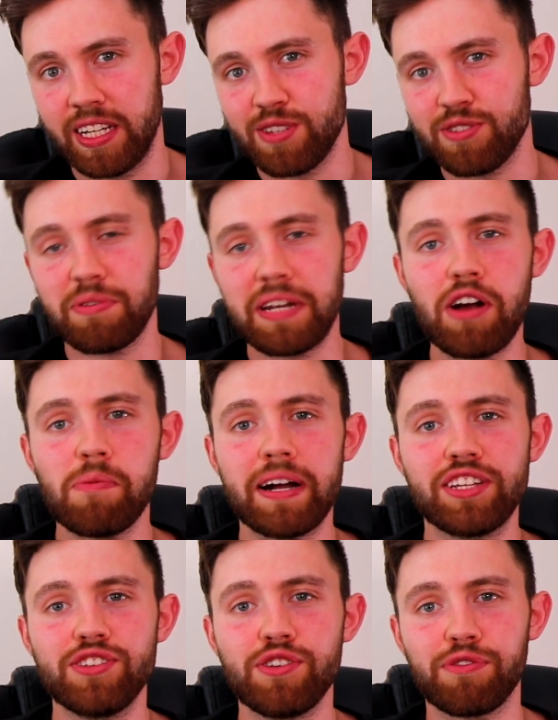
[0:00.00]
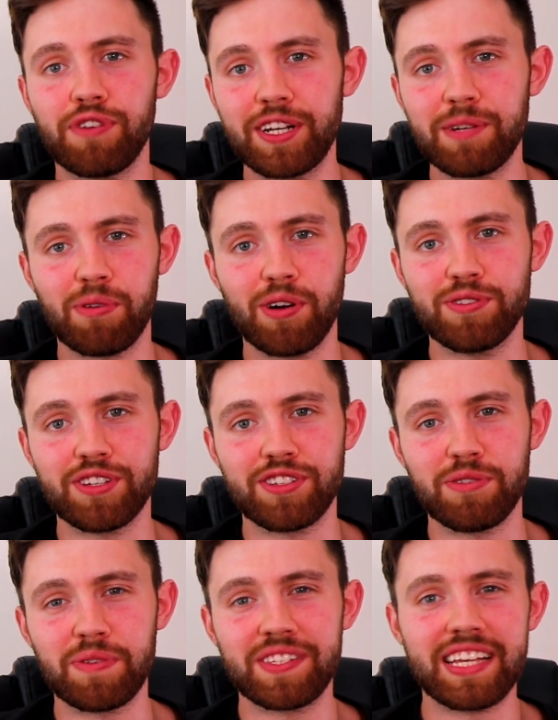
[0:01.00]
So now imagine your friend approaches
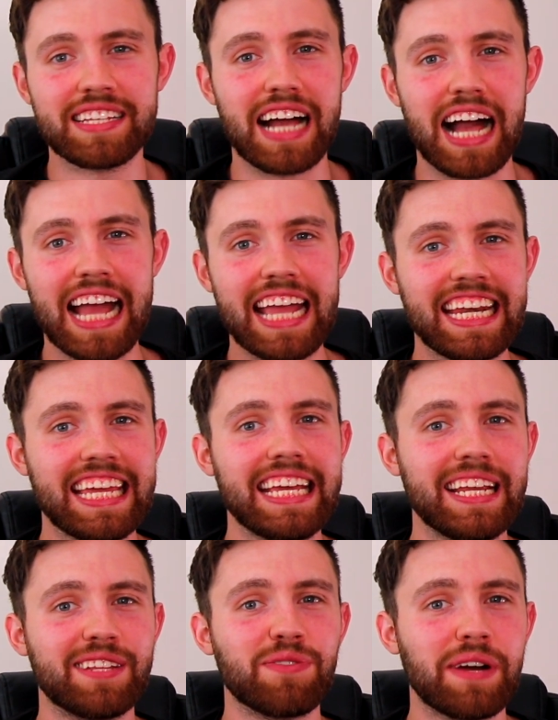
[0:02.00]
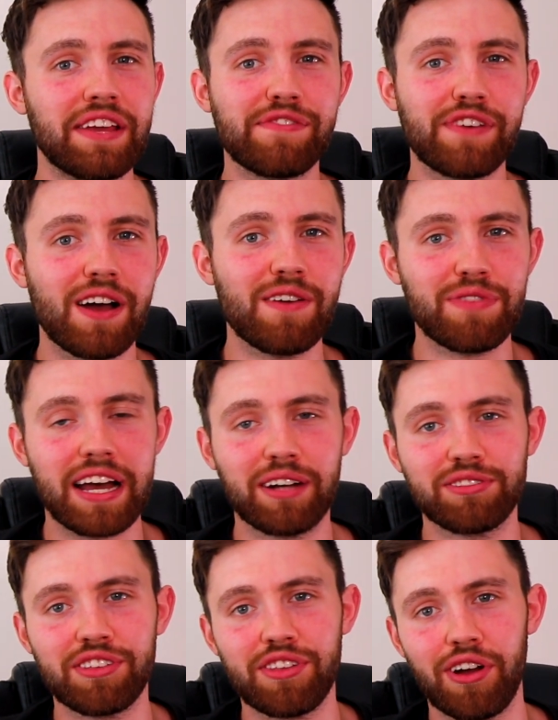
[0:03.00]
you and says, I need
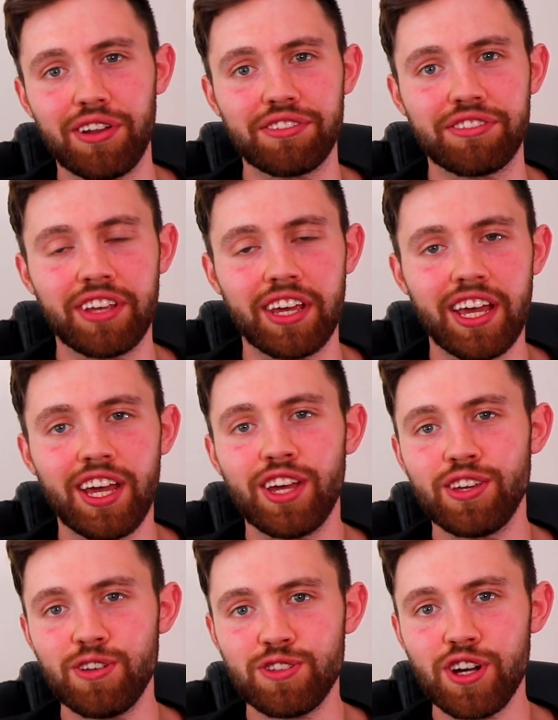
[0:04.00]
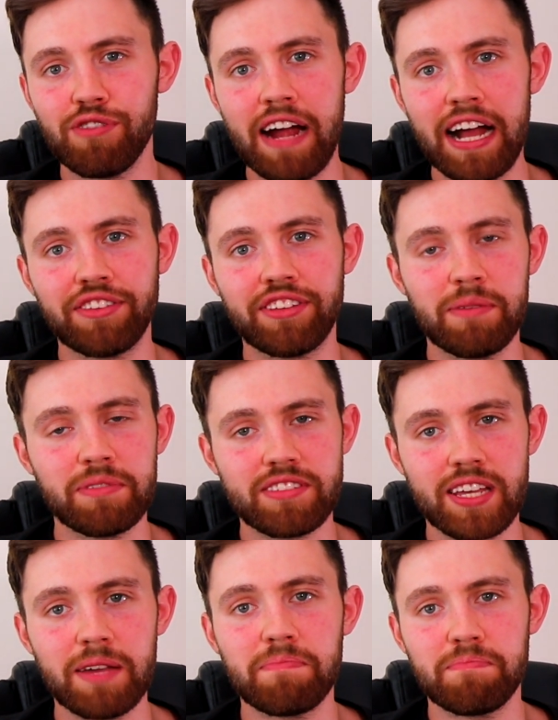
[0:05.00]
$25,000. You turn around to him and
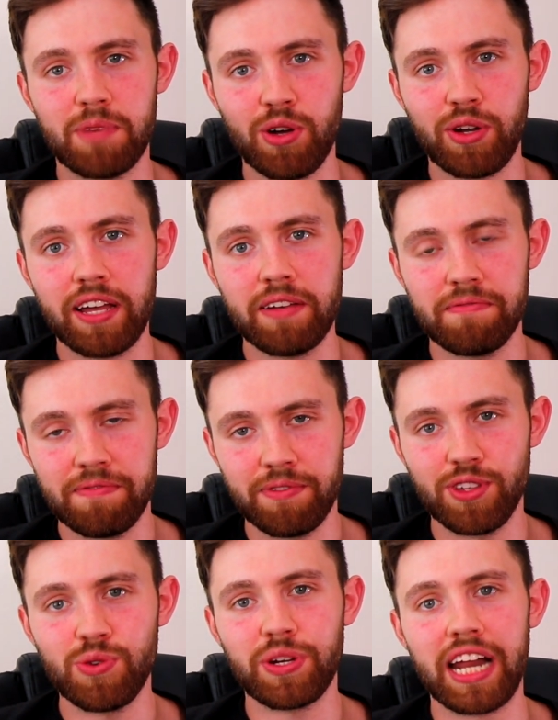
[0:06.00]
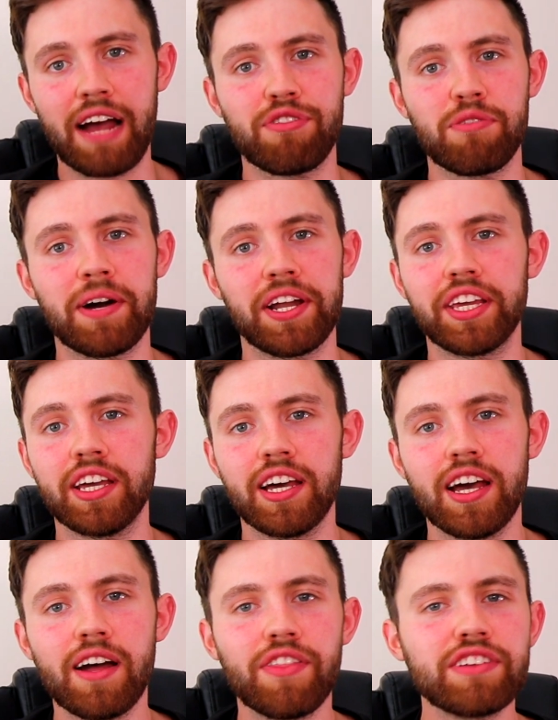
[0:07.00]
say, okay, you can have the money.
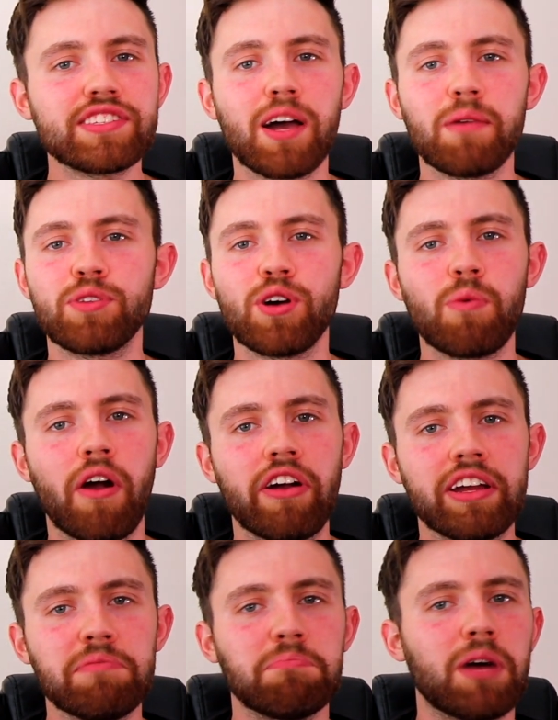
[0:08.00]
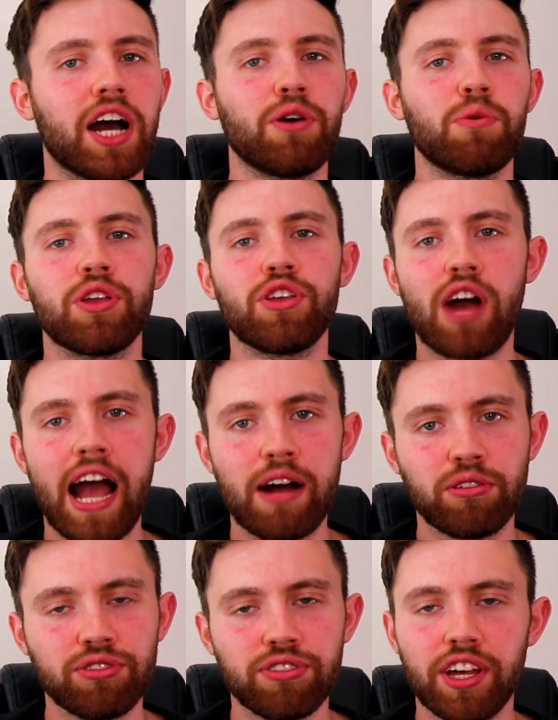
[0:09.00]
This time, don't worry. I don't want your
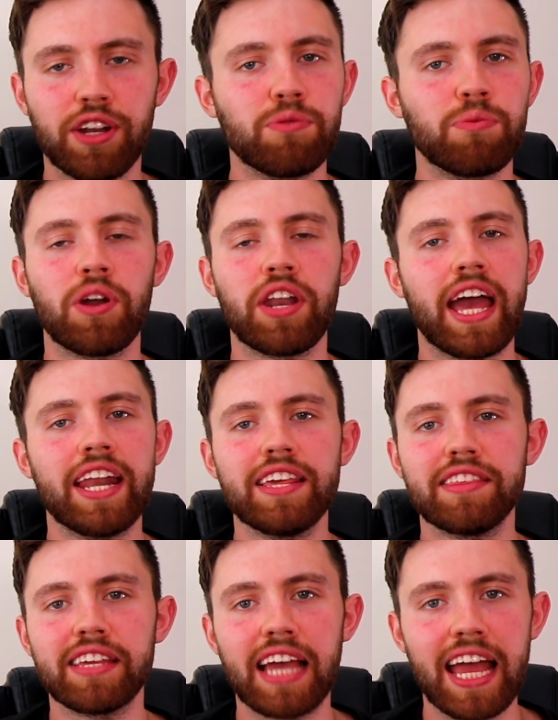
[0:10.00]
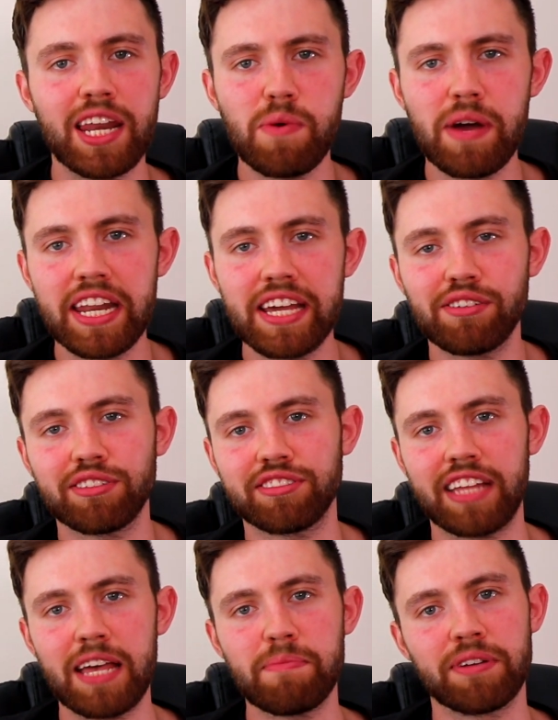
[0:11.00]
house. I don't want anything anywhere near as
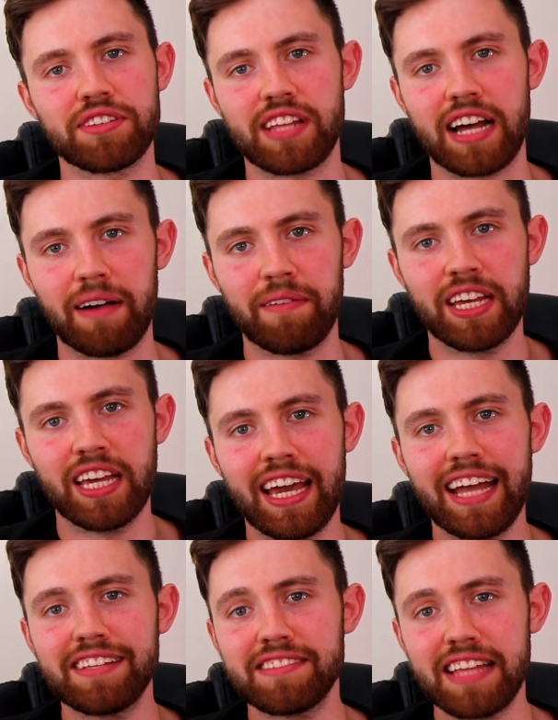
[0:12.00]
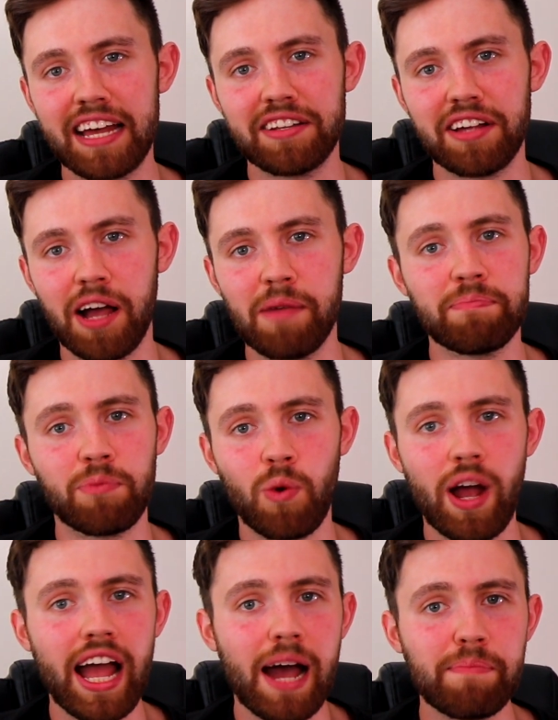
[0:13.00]
stable as that. Instead, I'm
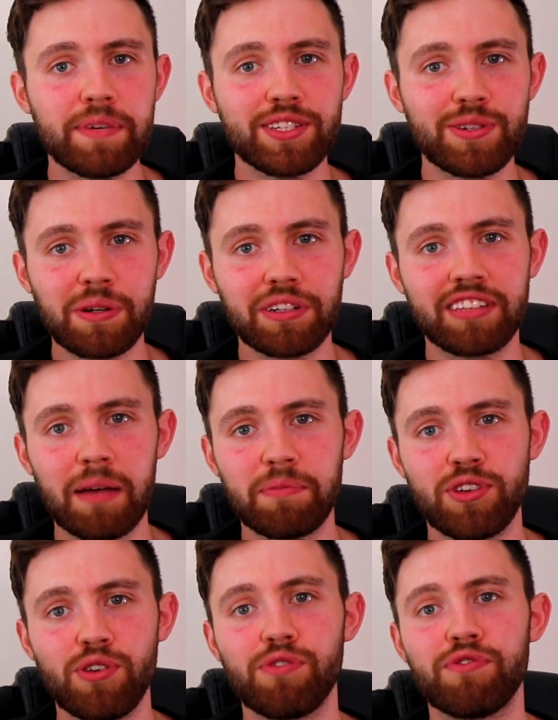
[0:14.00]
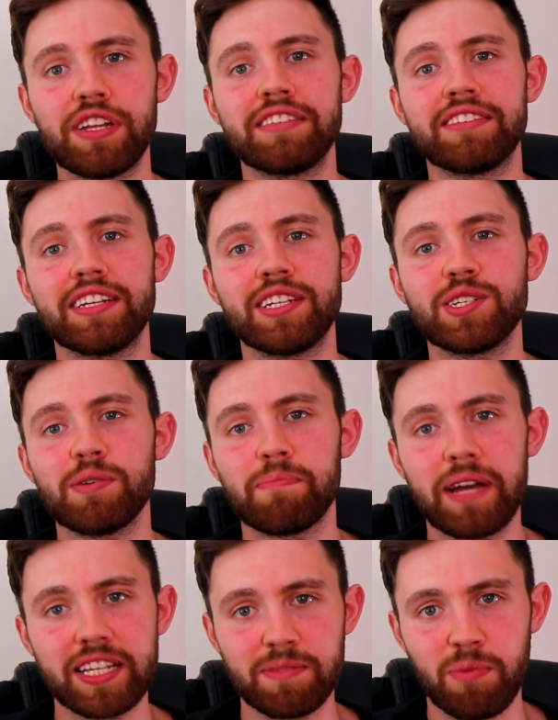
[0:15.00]
quite happy to accept your vintage
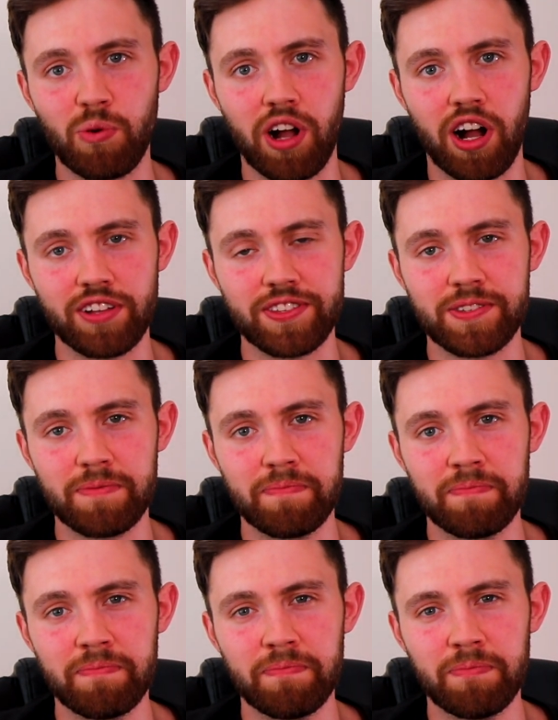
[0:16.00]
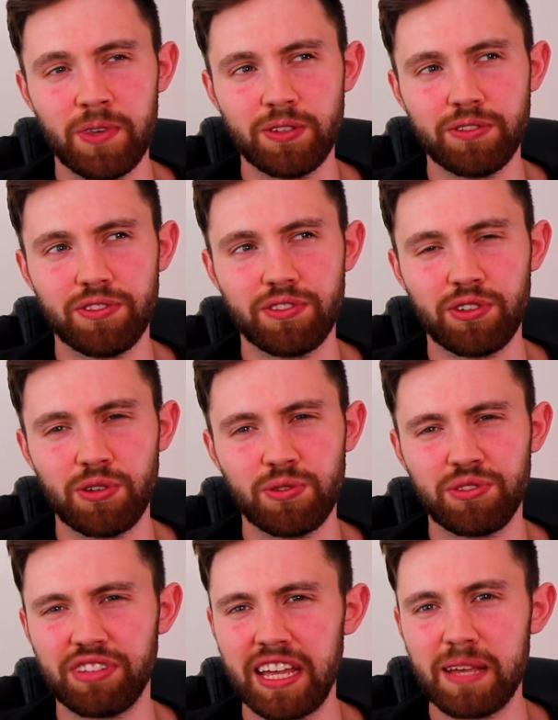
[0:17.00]
baseball cards. Not so
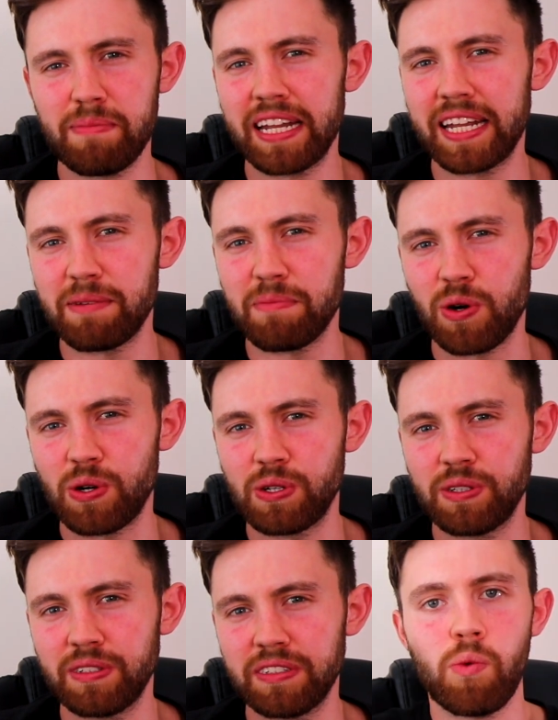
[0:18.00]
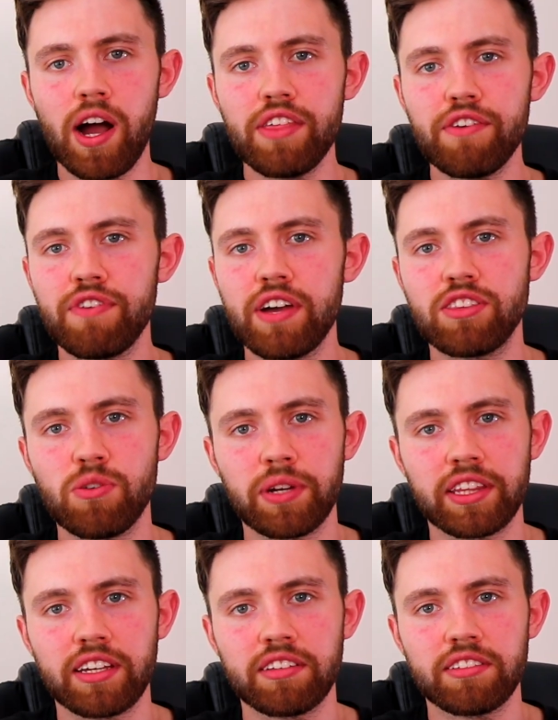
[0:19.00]
stable anymore. Why are the Fed
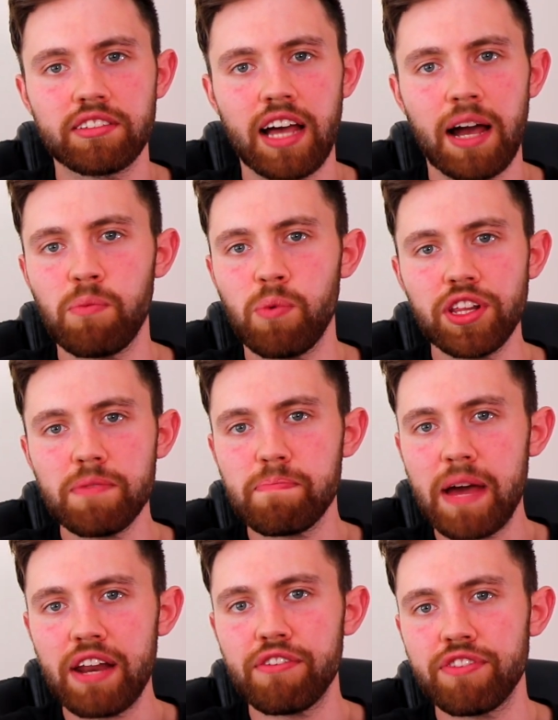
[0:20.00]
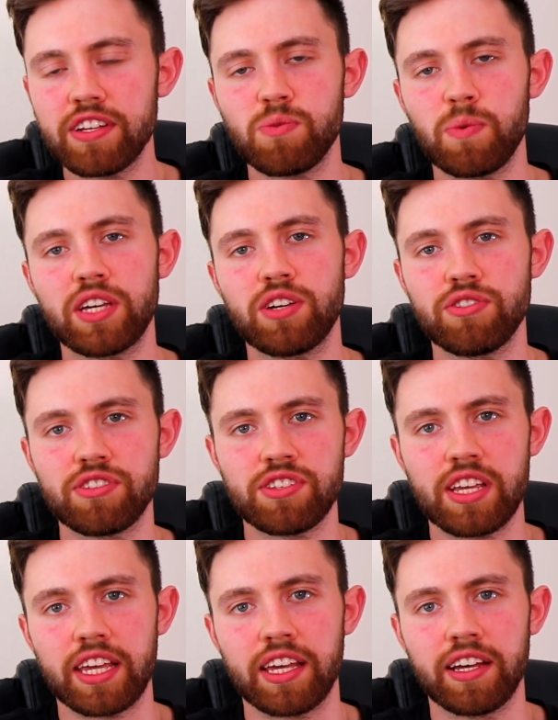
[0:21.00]
doing this? And what are the benefits we could
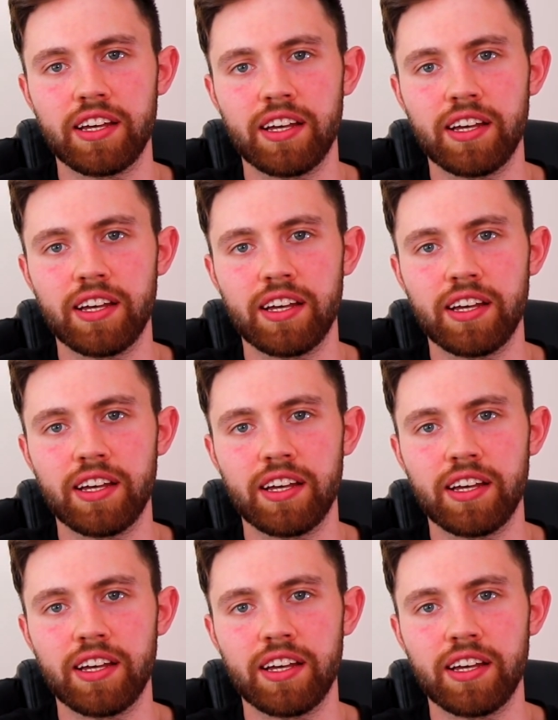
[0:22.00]
see?